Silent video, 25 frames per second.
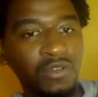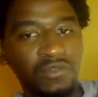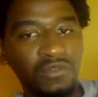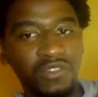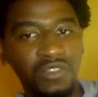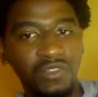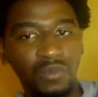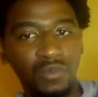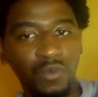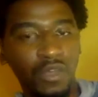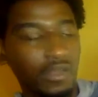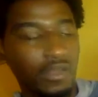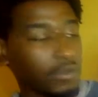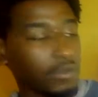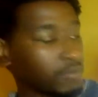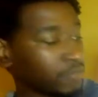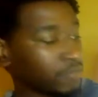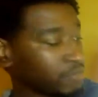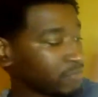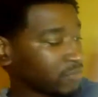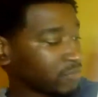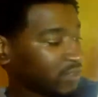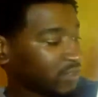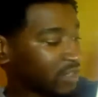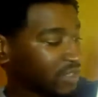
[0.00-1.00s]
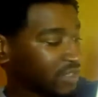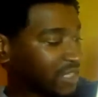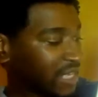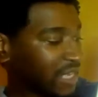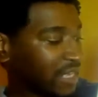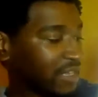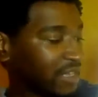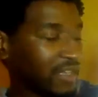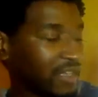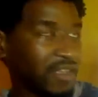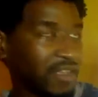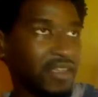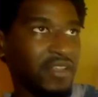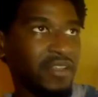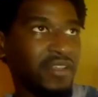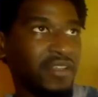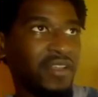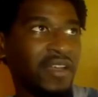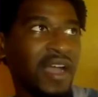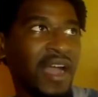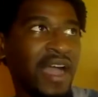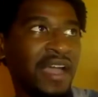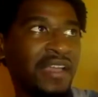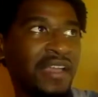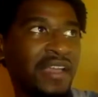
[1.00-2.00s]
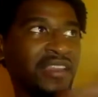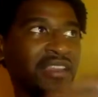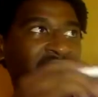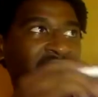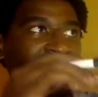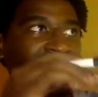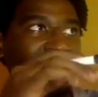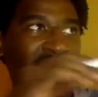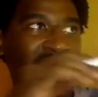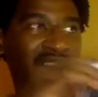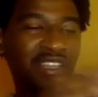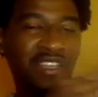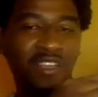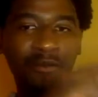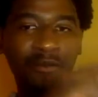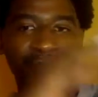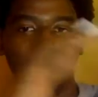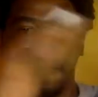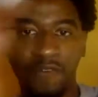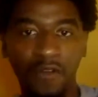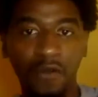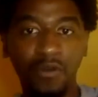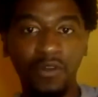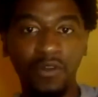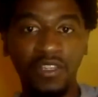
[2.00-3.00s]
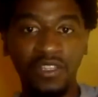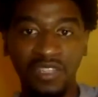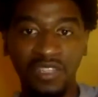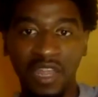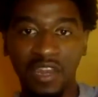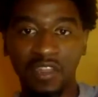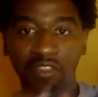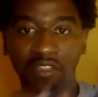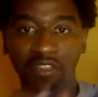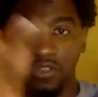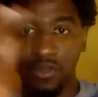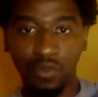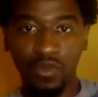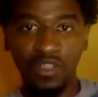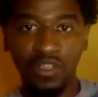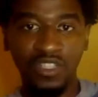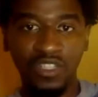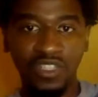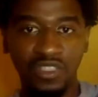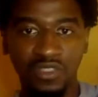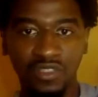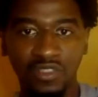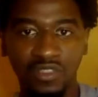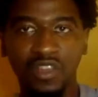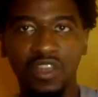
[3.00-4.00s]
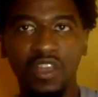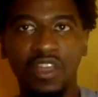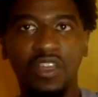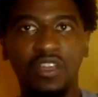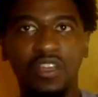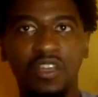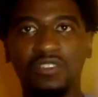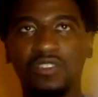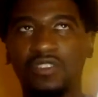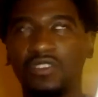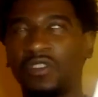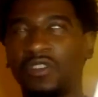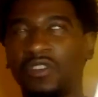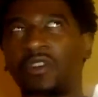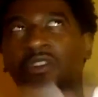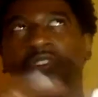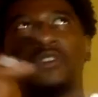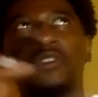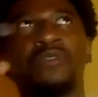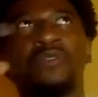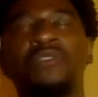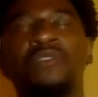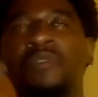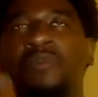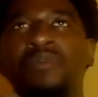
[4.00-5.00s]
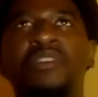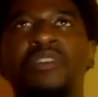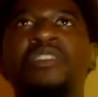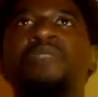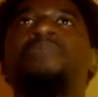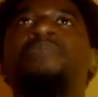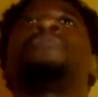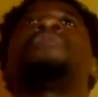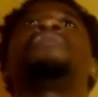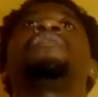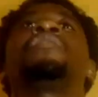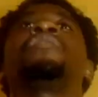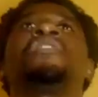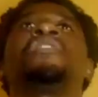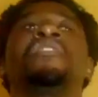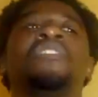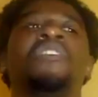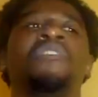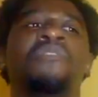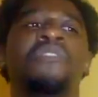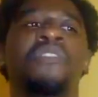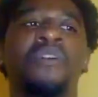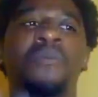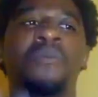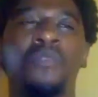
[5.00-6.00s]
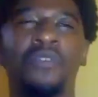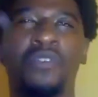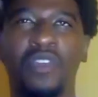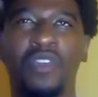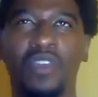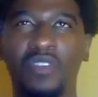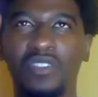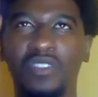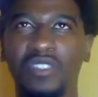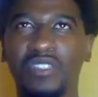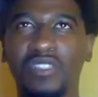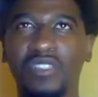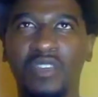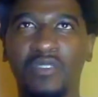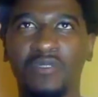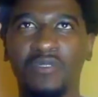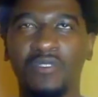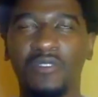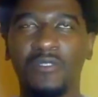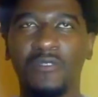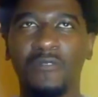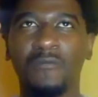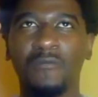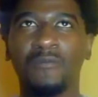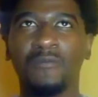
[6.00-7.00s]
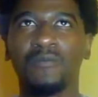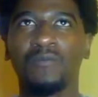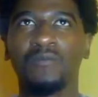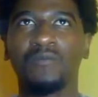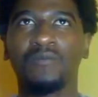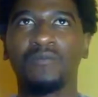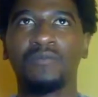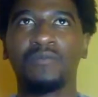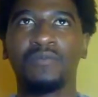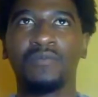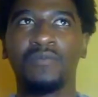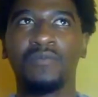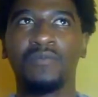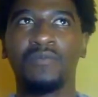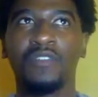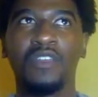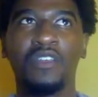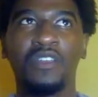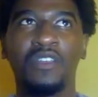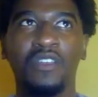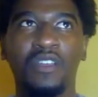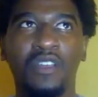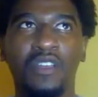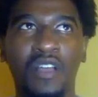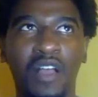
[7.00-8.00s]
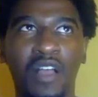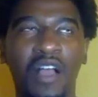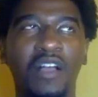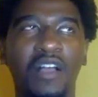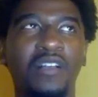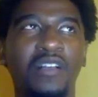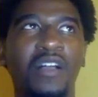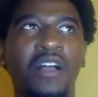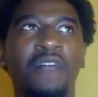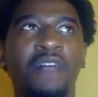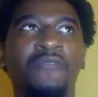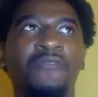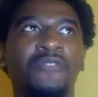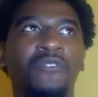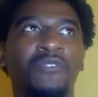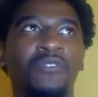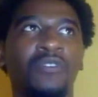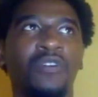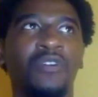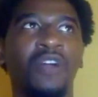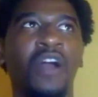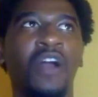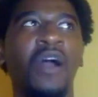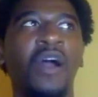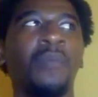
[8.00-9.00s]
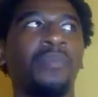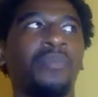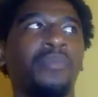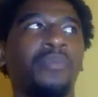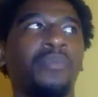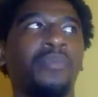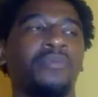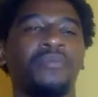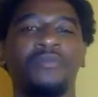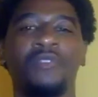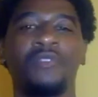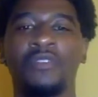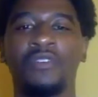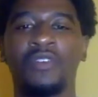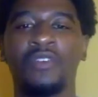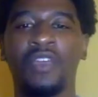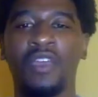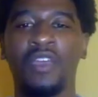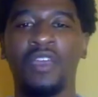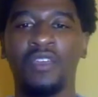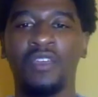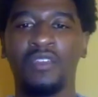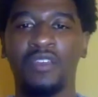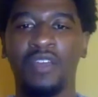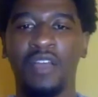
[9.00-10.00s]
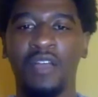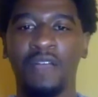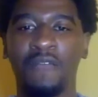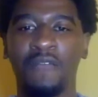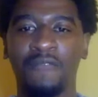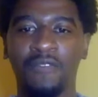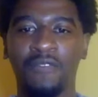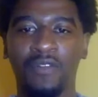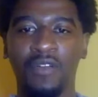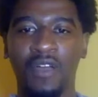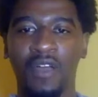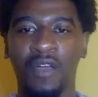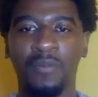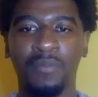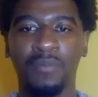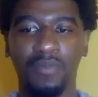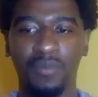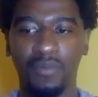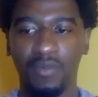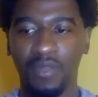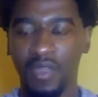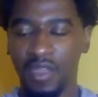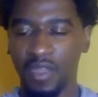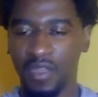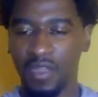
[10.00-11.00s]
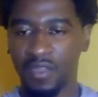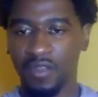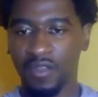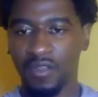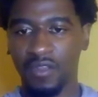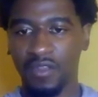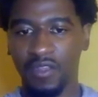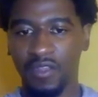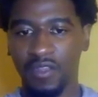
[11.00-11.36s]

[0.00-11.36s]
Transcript: as well to to help focus that intuition. So you're all over the place, but you see a 7 Up. Okay, seven. I feel up. Okay, I feel up, and